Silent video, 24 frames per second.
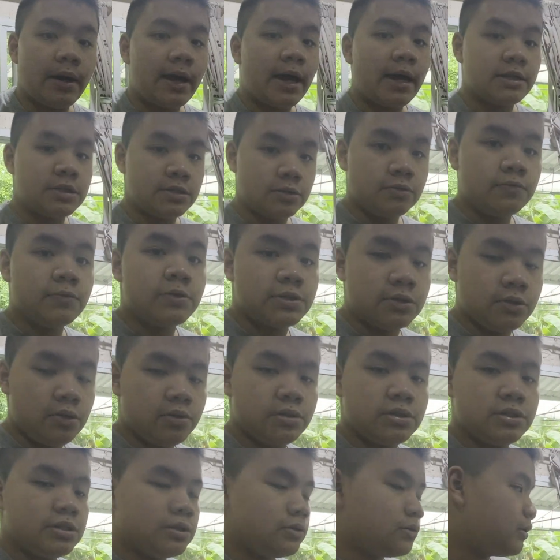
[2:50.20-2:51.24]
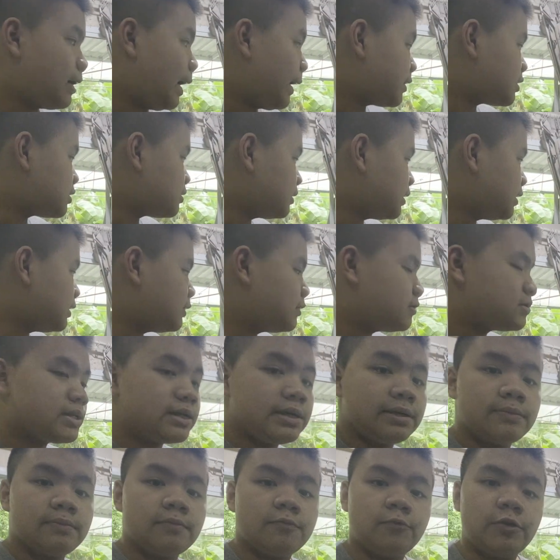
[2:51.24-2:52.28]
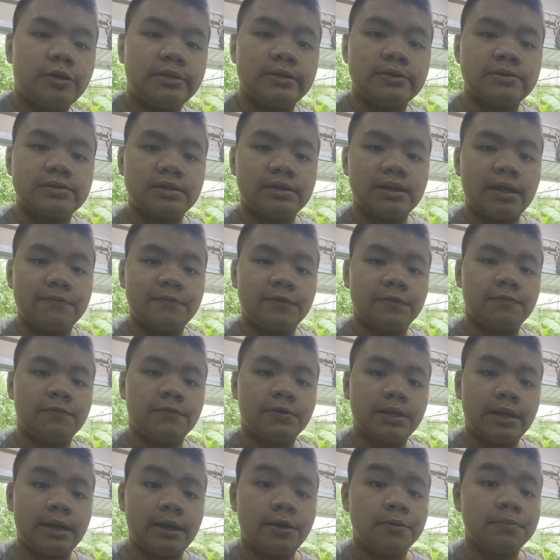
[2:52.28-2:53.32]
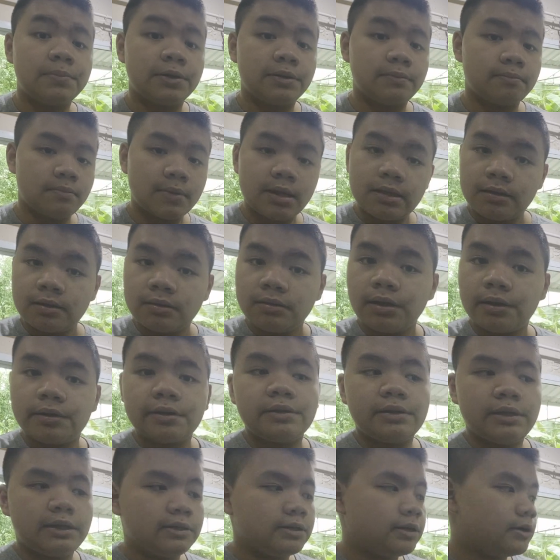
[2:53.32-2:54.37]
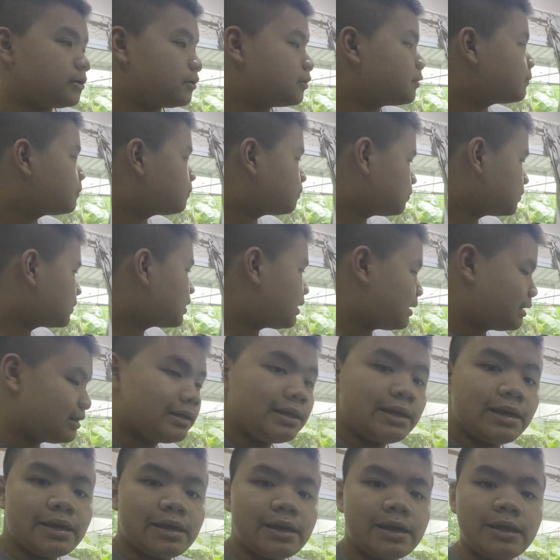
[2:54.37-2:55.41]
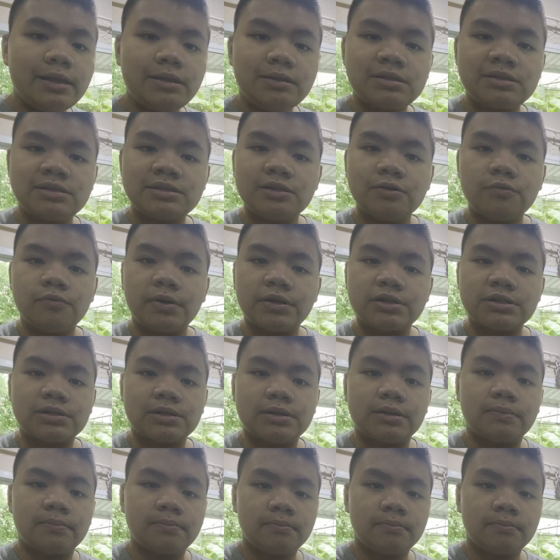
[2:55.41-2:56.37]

I had to resort to actually using Windows 11 for now. But luckily though, it still runs good.